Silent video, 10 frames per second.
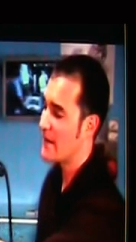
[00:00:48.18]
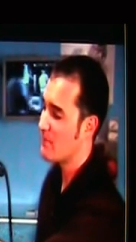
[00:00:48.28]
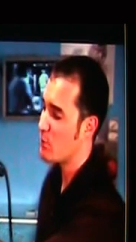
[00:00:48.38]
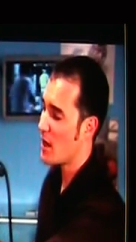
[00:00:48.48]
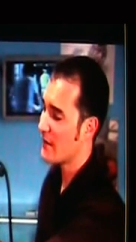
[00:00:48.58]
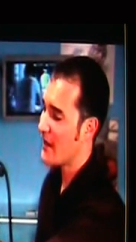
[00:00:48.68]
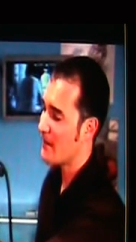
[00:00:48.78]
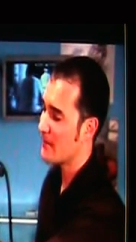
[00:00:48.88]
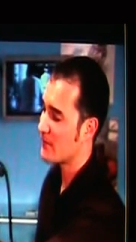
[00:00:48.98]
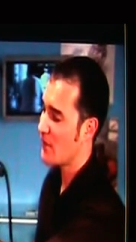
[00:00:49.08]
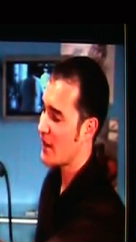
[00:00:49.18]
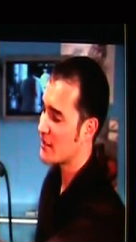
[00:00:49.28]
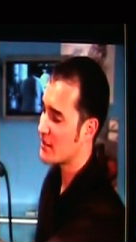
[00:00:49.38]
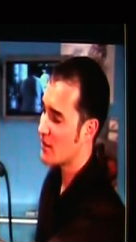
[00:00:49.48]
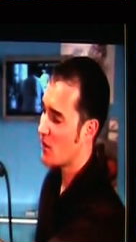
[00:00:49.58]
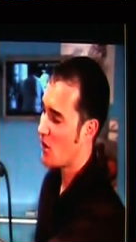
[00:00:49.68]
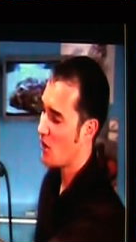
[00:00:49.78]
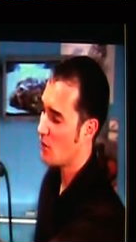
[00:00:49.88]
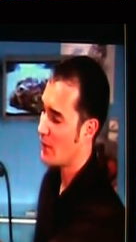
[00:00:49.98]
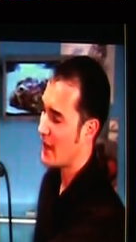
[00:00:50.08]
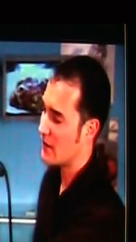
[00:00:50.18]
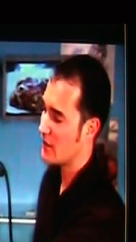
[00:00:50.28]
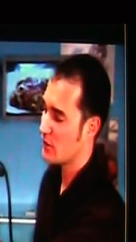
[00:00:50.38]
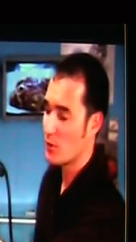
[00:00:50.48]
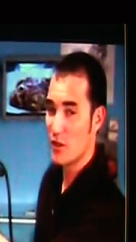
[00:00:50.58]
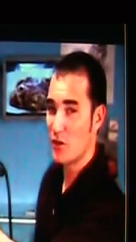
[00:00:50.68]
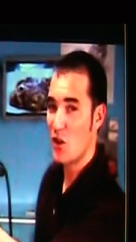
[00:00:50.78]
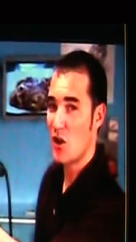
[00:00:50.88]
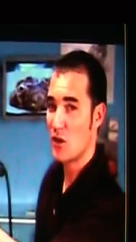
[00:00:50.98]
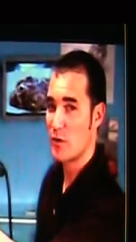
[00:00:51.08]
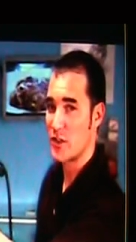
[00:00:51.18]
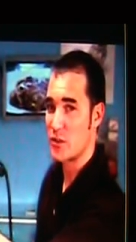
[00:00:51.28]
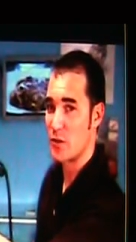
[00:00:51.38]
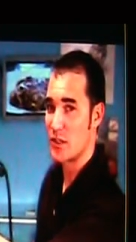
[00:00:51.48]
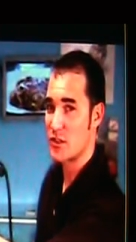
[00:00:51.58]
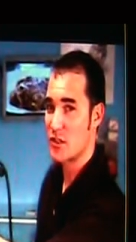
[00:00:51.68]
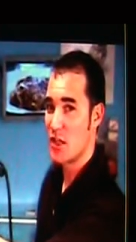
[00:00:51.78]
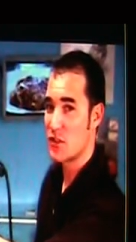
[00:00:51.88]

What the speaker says: they've brought that device all the way out here with a little hardware switch,